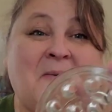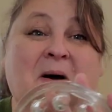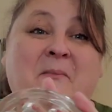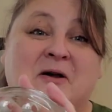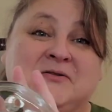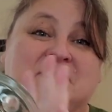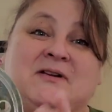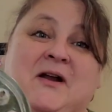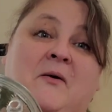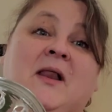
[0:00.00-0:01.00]
well, most,
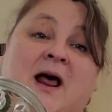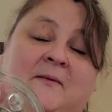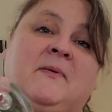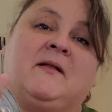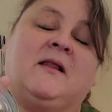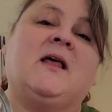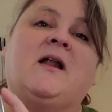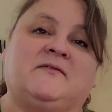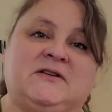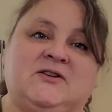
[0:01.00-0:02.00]
you know, a lot of, a lot
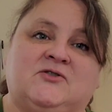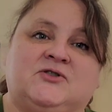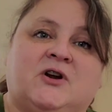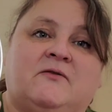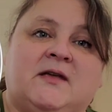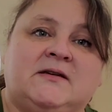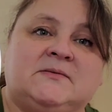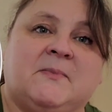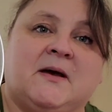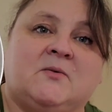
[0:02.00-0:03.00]
of stitchers show these,
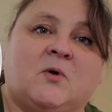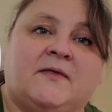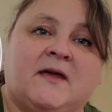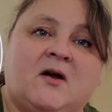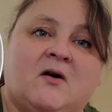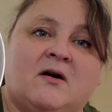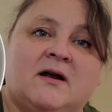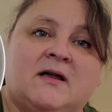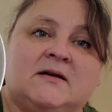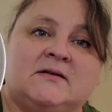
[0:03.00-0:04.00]
but what they are
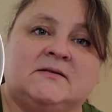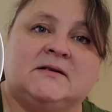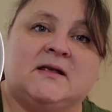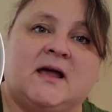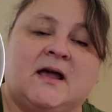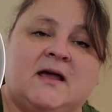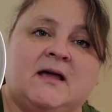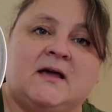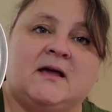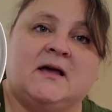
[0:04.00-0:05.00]
is they